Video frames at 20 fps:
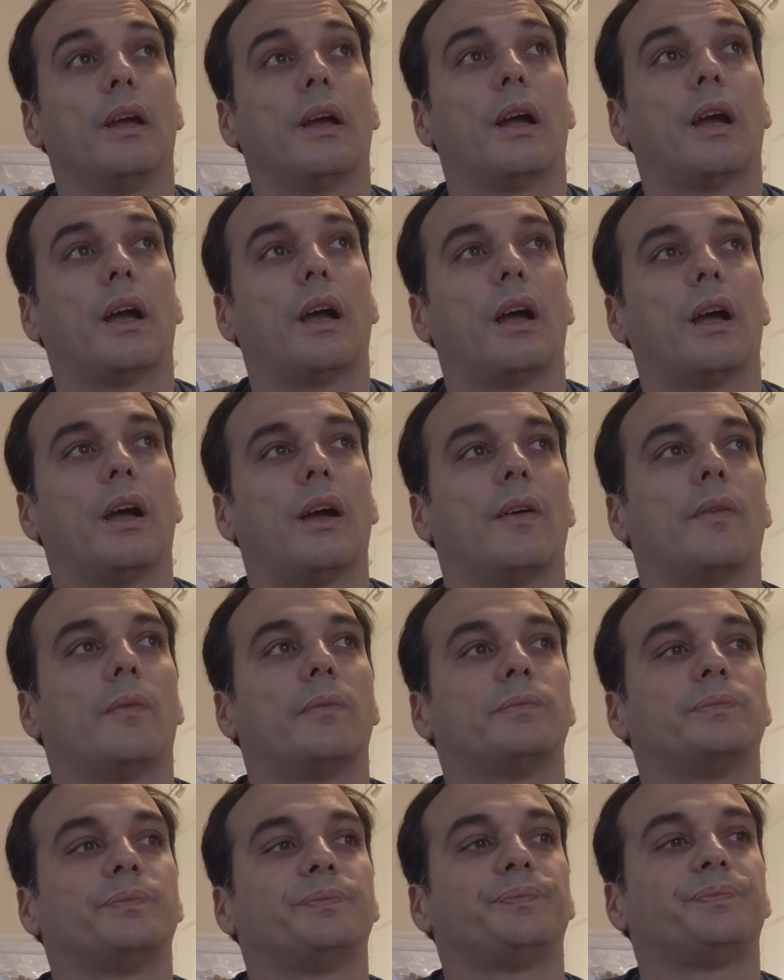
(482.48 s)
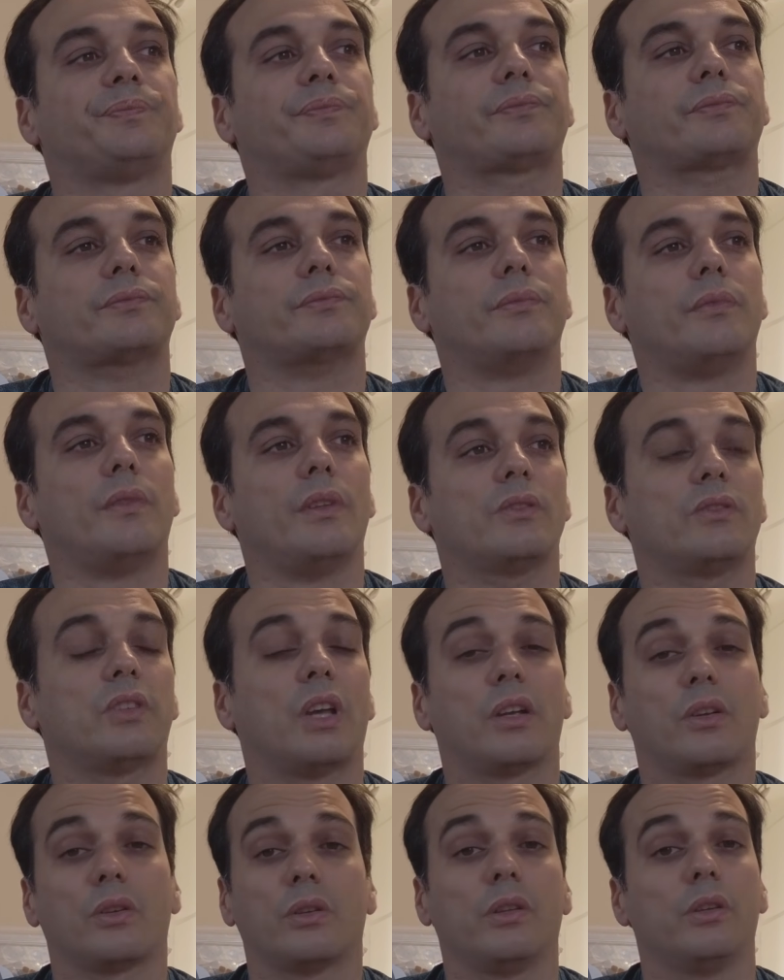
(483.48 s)
so
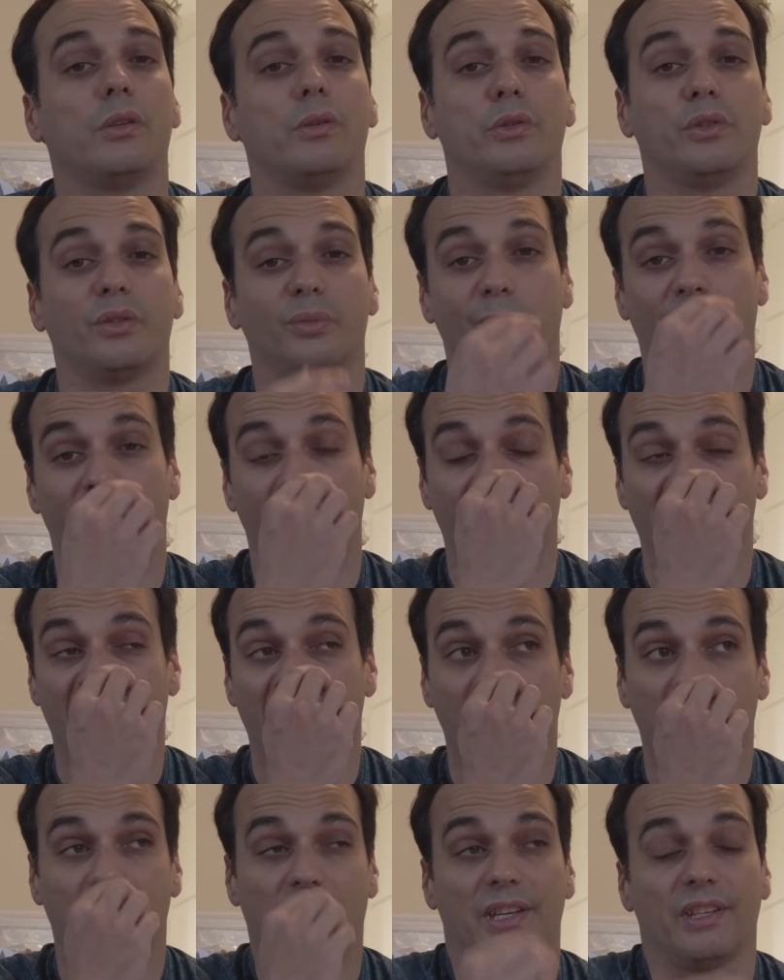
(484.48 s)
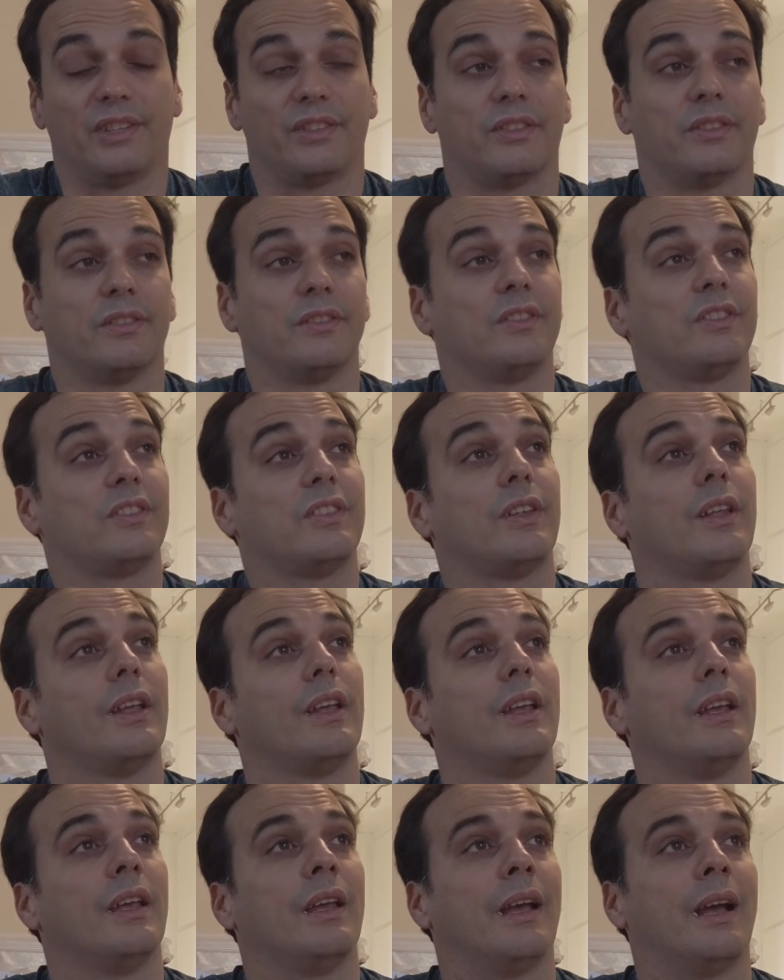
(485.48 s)
I'm gonna lose my A license,
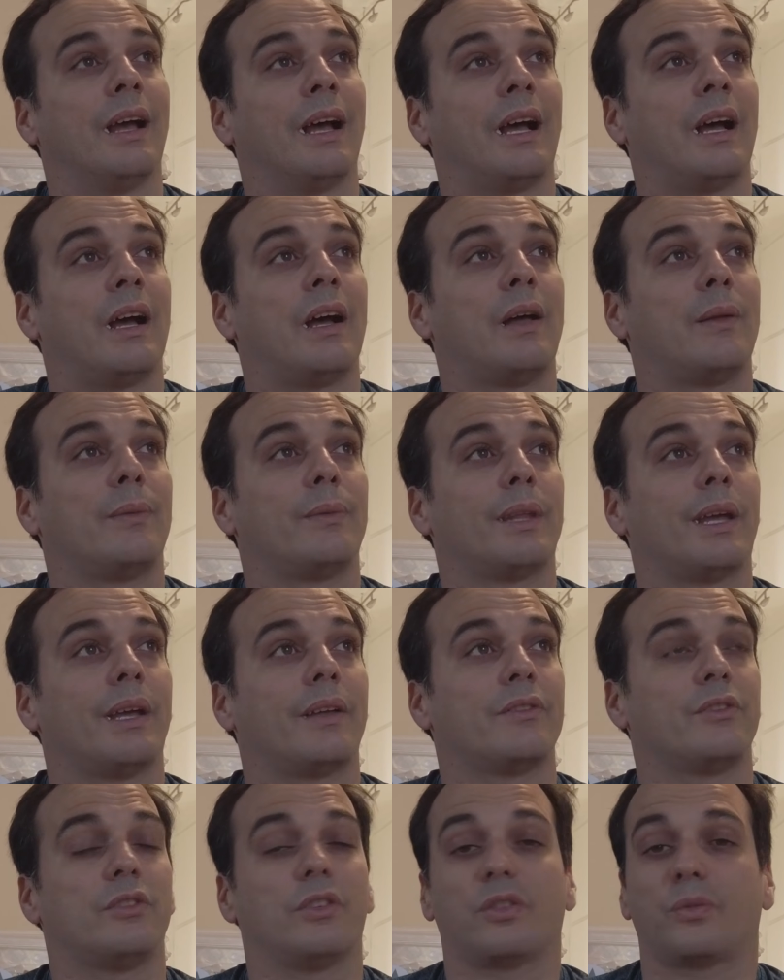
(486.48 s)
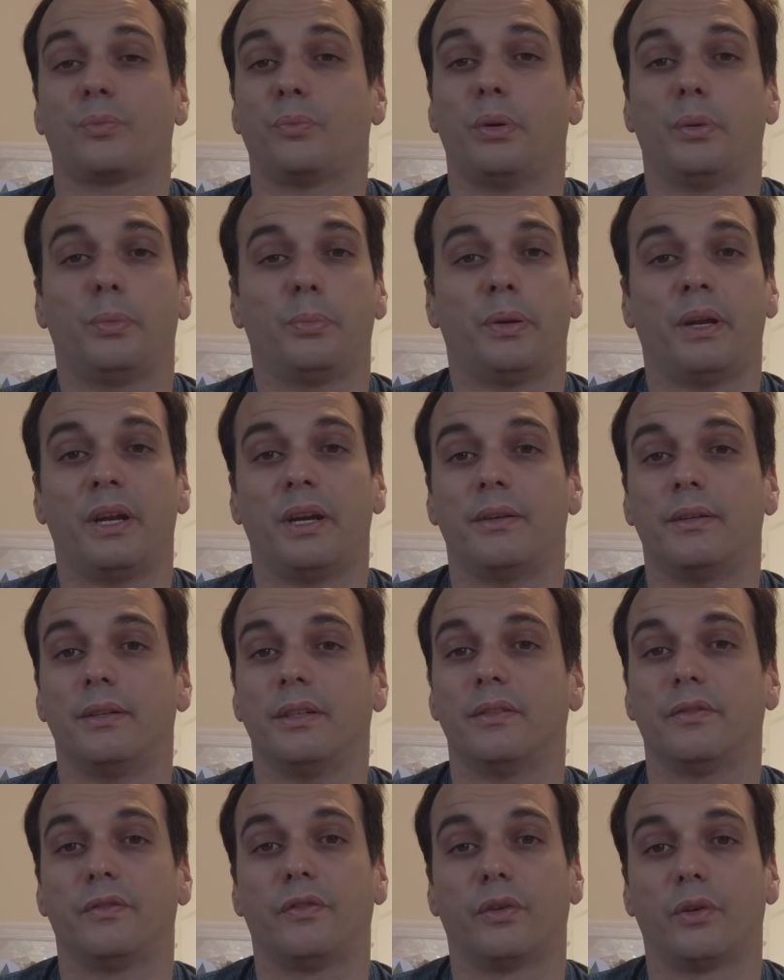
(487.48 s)
and I'm just
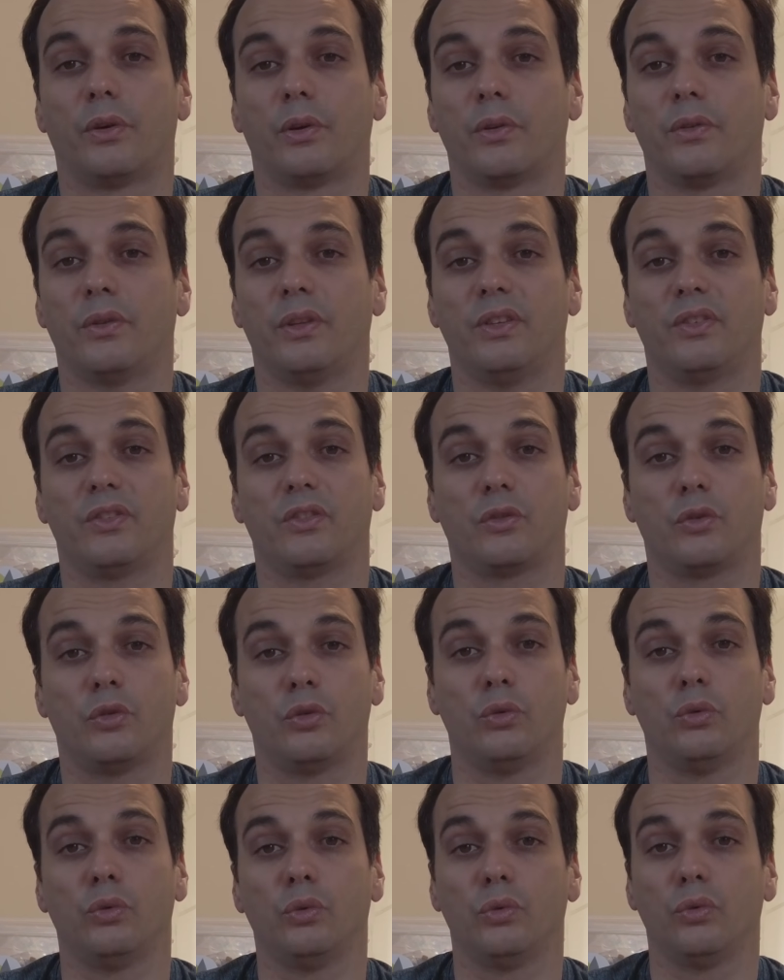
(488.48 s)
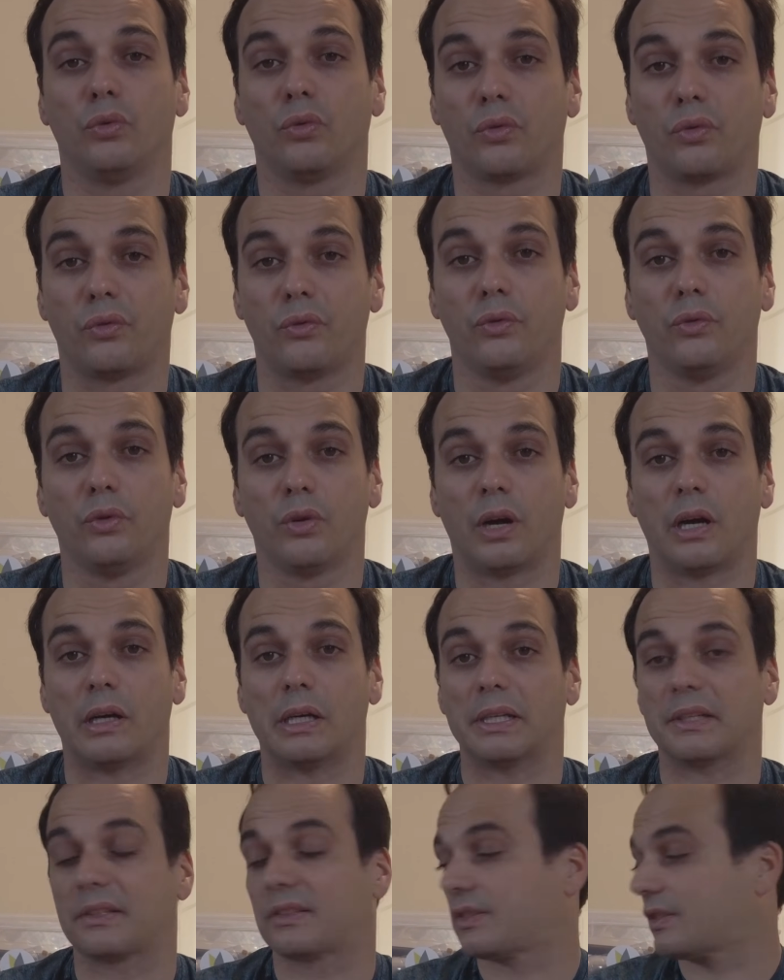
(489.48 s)
preparing for these 2 through
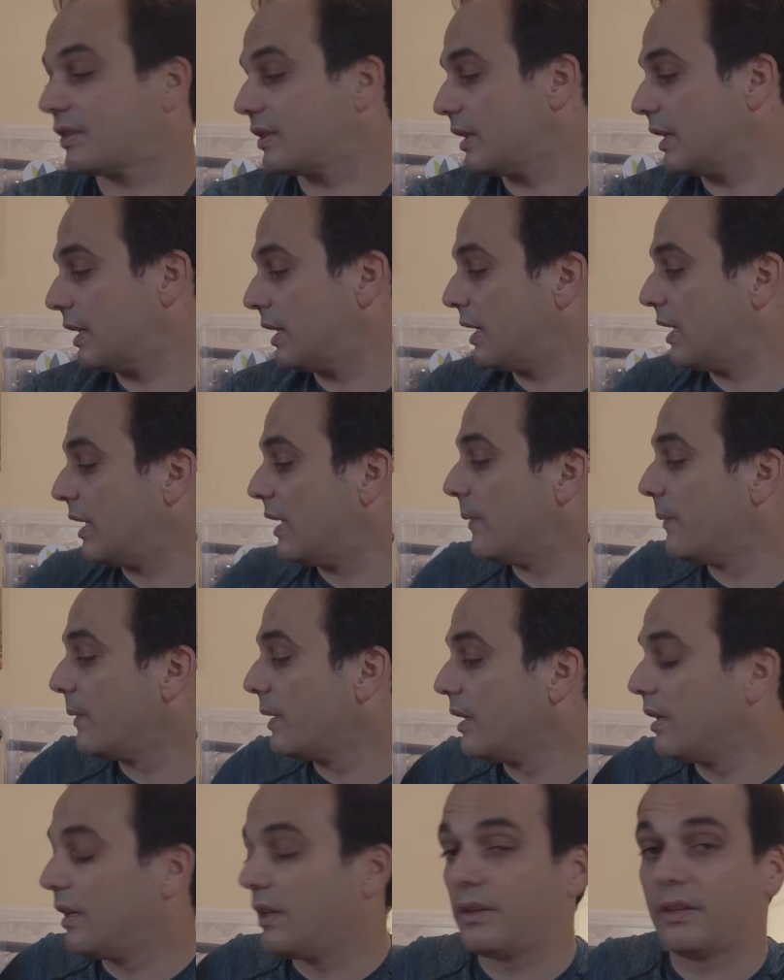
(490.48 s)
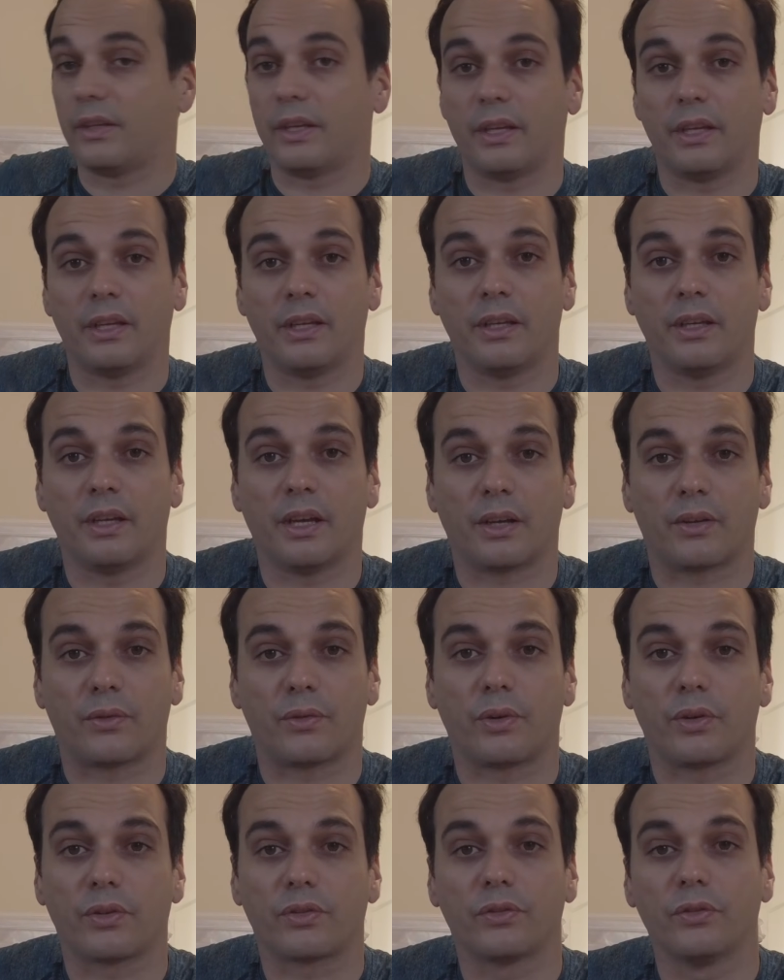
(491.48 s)
hikes
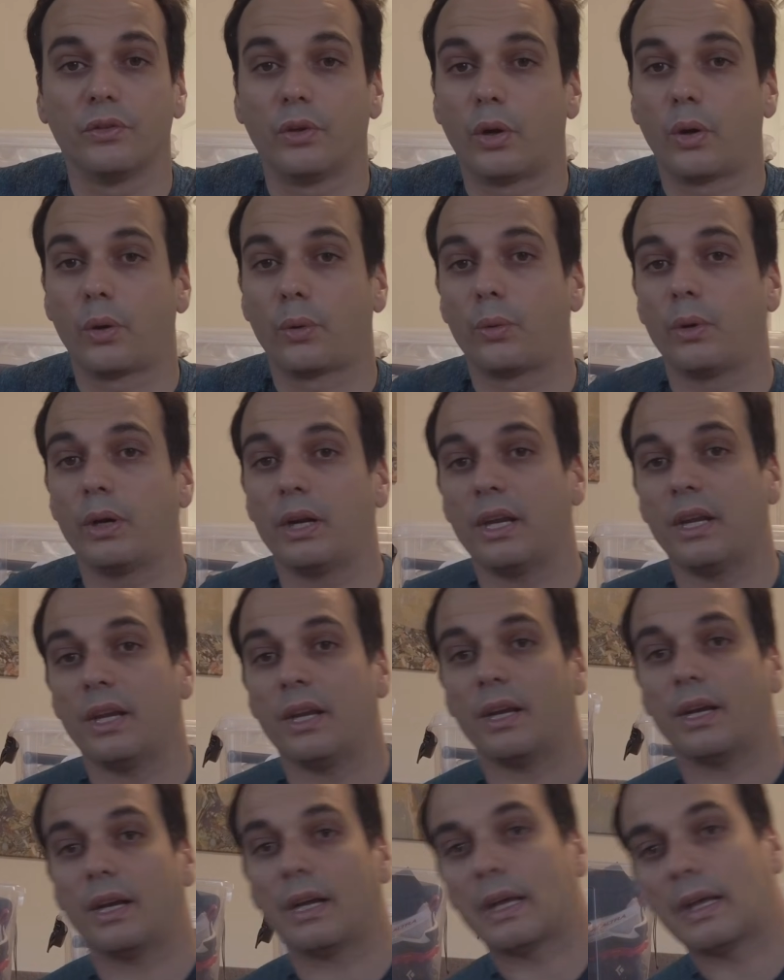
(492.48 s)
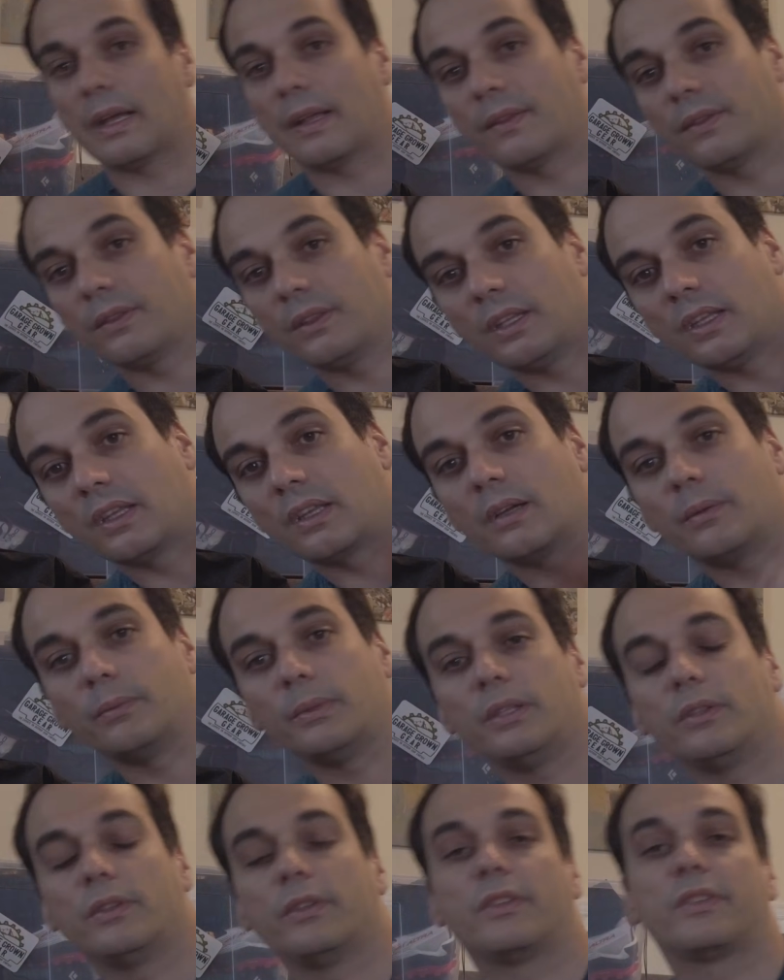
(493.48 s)
across Norway and the
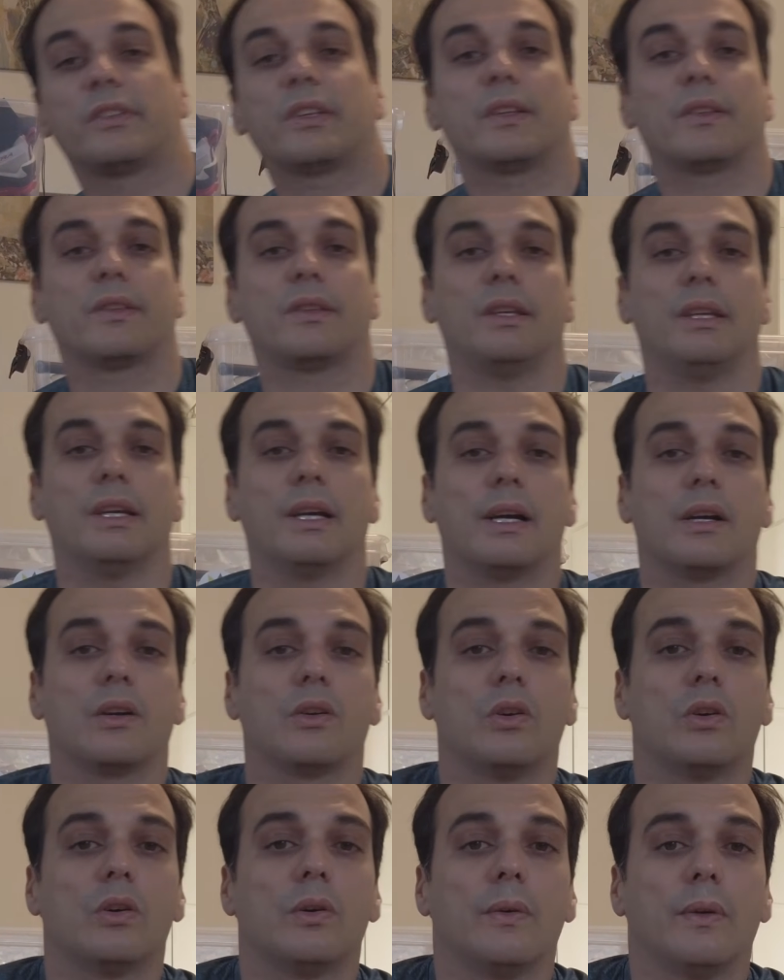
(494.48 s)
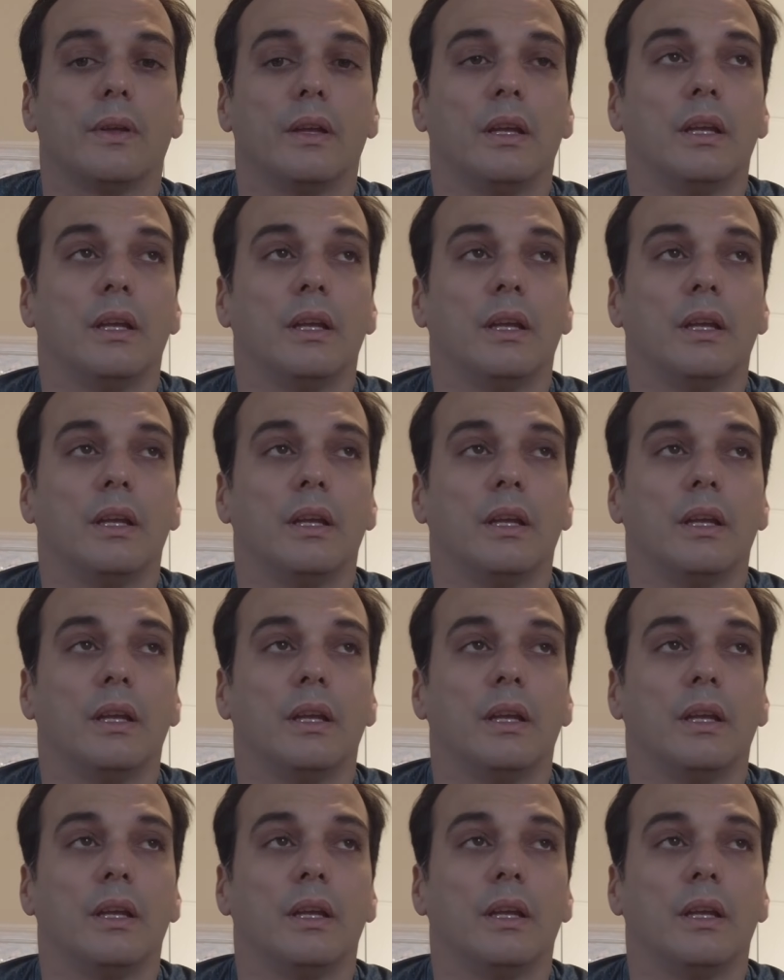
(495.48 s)
Camino de Santiago.